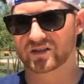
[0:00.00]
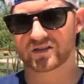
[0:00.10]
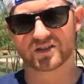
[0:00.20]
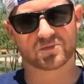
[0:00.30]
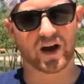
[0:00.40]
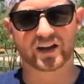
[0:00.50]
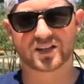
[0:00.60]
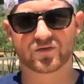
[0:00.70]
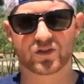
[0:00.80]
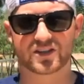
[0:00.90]

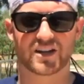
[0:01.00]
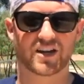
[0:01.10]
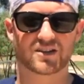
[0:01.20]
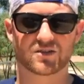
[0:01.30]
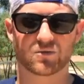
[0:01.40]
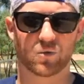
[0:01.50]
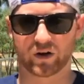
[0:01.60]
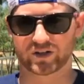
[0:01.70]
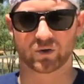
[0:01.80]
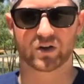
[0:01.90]
spikes for the tent
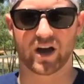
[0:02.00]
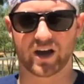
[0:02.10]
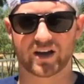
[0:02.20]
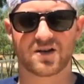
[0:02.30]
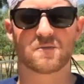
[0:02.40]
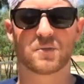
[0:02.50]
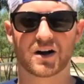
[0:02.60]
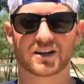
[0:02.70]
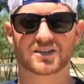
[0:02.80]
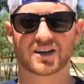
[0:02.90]
worked okay,
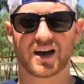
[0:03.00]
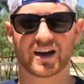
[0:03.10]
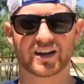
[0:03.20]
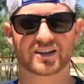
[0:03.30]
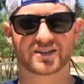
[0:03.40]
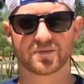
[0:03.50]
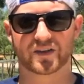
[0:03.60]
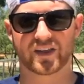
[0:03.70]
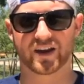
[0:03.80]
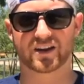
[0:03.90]
but I needed
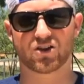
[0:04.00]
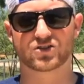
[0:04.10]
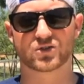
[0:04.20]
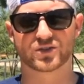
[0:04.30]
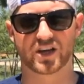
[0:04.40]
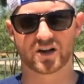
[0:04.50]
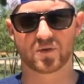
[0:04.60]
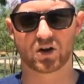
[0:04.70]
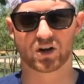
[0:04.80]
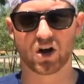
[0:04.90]
something that I could also set up
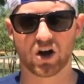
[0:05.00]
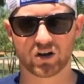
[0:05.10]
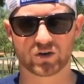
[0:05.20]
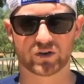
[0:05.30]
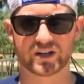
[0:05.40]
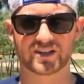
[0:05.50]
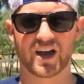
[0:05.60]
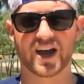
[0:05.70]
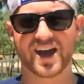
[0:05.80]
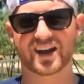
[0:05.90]
on concrete,
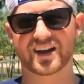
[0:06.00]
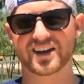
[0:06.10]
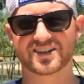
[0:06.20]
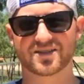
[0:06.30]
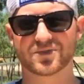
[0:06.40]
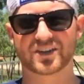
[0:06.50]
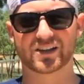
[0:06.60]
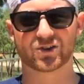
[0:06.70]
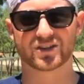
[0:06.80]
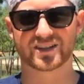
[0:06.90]
and I needed something that
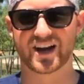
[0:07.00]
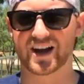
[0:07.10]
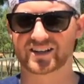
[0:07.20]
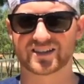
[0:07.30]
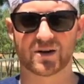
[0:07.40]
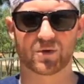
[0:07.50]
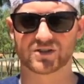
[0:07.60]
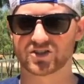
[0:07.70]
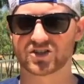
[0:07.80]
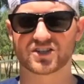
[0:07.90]
looked nice, that
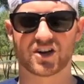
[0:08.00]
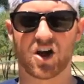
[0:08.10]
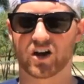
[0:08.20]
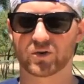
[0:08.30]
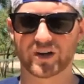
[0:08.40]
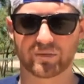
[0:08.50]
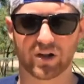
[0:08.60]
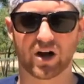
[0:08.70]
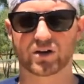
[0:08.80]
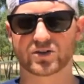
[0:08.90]
wasn't just a concrete
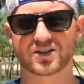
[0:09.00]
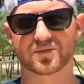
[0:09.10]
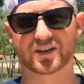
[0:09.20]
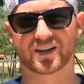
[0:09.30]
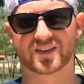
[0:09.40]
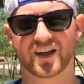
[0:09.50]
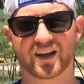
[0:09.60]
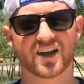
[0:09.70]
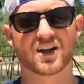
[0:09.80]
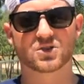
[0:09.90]
block or something like that.
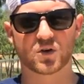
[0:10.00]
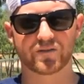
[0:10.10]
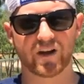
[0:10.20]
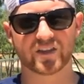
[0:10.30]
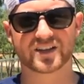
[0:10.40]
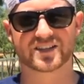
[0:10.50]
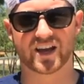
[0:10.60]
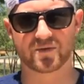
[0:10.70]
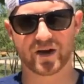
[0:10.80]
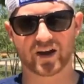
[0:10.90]
So I found these
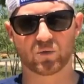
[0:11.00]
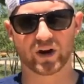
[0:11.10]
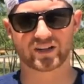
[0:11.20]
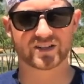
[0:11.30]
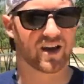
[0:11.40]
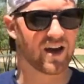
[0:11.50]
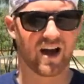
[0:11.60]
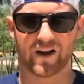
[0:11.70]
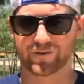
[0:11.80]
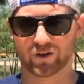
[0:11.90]
sandbag weights.
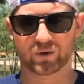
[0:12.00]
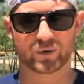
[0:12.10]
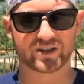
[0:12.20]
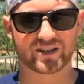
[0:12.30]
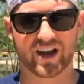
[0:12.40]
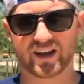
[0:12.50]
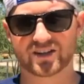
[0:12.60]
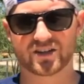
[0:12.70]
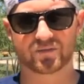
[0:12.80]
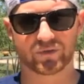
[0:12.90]
I filled it with
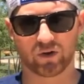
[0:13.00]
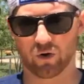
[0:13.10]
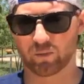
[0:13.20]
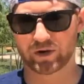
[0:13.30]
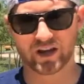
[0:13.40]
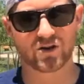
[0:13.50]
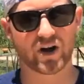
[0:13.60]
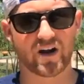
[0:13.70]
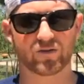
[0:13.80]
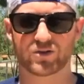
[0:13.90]
sand, or pea
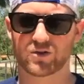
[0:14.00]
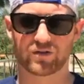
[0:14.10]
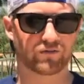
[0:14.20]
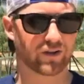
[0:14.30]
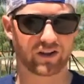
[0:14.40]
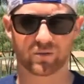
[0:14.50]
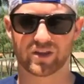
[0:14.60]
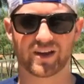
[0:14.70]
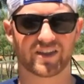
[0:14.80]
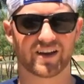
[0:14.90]
gravel. You could fill it with
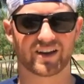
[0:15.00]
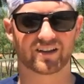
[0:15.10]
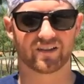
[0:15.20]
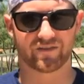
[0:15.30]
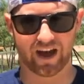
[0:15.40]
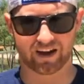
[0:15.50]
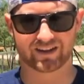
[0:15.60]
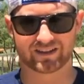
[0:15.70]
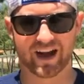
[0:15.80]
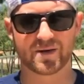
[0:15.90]
anything of that
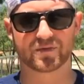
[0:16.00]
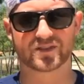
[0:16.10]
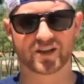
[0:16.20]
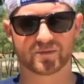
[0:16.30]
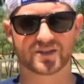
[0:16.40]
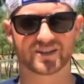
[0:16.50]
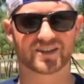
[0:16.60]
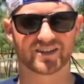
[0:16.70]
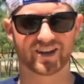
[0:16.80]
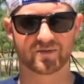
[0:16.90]
type of substance
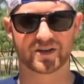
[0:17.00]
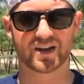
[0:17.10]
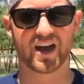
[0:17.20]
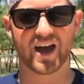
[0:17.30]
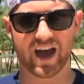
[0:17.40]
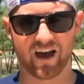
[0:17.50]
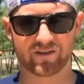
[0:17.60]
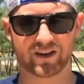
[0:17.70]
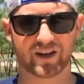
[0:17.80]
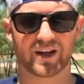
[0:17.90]
that's going to be
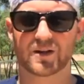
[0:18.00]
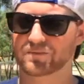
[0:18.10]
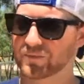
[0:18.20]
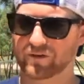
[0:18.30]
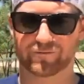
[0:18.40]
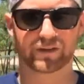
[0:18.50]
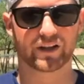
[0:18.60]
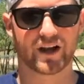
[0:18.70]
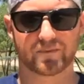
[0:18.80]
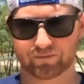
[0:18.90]
heavy. Fill
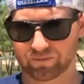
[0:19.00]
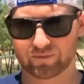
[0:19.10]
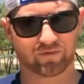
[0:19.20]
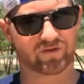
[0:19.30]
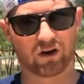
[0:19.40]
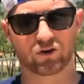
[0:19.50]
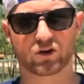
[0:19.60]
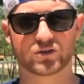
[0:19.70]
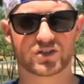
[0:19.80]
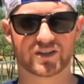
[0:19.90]
it up,
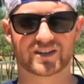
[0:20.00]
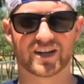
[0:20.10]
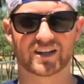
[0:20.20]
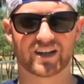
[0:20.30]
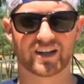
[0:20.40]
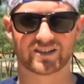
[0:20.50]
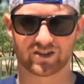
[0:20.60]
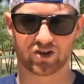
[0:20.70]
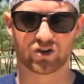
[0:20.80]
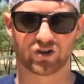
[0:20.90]
velcros to the tent legs,
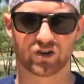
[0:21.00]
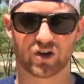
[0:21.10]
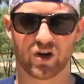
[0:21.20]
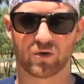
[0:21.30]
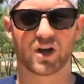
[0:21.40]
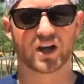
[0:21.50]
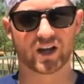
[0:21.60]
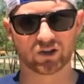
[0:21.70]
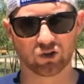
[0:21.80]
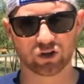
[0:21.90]
and you're good to go.
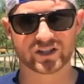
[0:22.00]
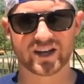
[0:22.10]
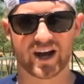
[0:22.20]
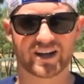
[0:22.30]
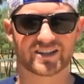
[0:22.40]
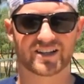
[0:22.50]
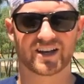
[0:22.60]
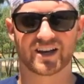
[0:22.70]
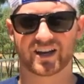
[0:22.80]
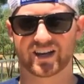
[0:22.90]
It looks nice.
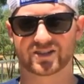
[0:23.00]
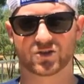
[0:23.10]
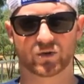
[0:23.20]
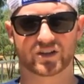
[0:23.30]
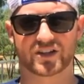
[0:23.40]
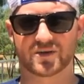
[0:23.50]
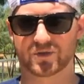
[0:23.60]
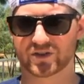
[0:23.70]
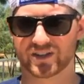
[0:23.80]
It's going to keep your